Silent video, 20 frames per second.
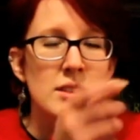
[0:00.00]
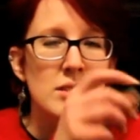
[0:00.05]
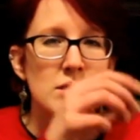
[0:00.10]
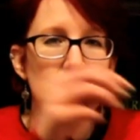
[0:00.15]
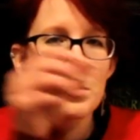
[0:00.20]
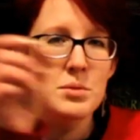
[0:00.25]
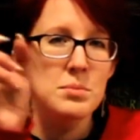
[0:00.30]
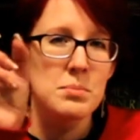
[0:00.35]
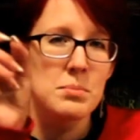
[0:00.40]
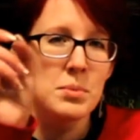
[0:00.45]

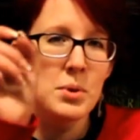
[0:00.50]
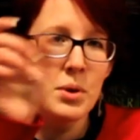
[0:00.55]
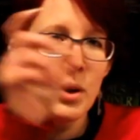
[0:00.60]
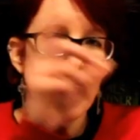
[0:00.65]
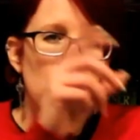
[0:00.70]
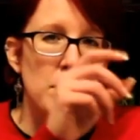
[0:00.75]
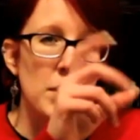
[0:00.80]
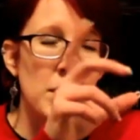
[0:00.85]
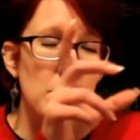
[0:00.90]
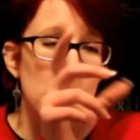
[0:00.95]

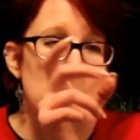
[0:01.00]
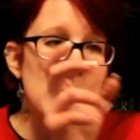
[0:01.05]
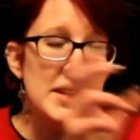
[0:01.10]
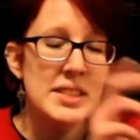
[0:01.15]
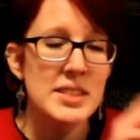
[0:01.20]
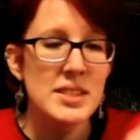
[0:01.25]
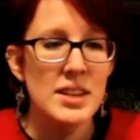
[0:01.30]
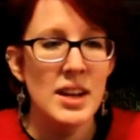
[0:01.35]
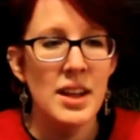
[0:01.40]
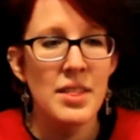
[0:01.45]
small bow
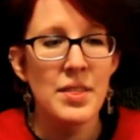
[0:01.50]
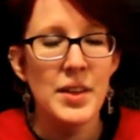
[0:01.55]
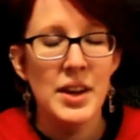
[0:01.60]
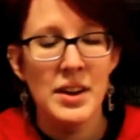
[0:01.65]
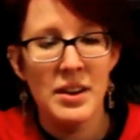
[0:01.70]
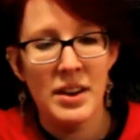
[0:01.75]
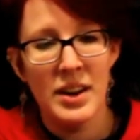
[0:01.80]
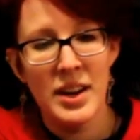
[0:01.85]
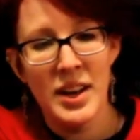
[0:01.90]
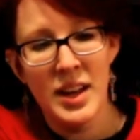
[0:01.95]
bits, and
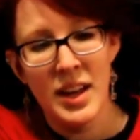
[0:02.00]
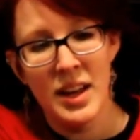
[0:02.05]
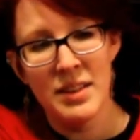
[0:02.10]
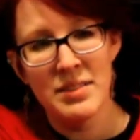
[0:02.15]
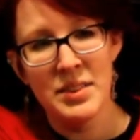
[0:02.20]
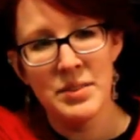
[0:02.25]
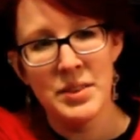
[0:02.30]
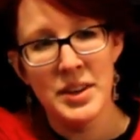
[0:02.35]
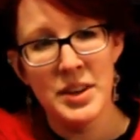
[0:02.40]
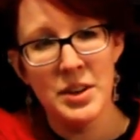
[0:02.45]
then I have
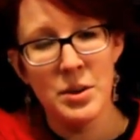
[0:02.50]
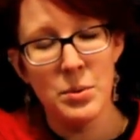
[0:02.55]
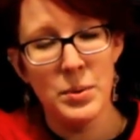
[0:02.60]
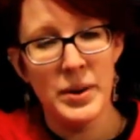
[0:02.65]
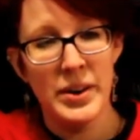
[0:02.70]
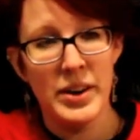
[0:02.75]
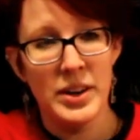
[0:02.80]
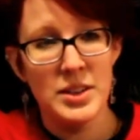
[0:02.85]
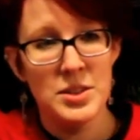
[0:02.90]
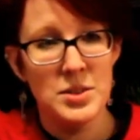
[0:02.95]
a video
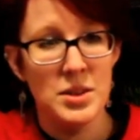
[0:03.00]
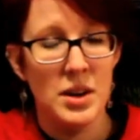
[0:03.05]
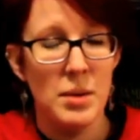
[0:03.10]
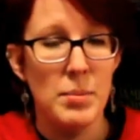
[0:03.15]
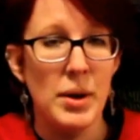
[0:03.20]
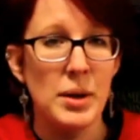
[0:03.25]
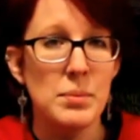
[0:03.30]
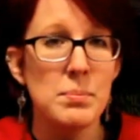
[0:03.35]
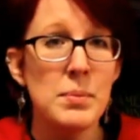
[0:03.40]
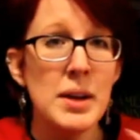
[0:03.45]
where I talk
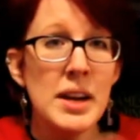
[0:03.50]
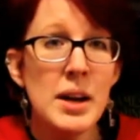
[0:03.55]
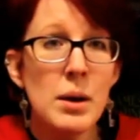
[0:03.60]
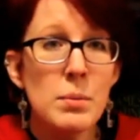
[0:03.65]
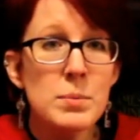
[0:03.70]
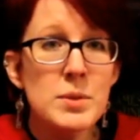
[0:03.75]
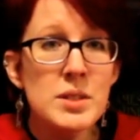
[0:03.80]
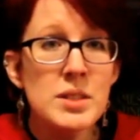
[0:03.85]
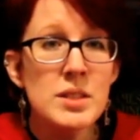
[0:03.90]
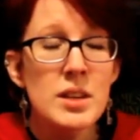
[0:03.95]
about
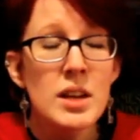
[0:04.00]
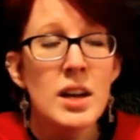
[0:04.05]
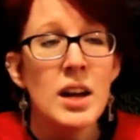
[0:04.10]
meetups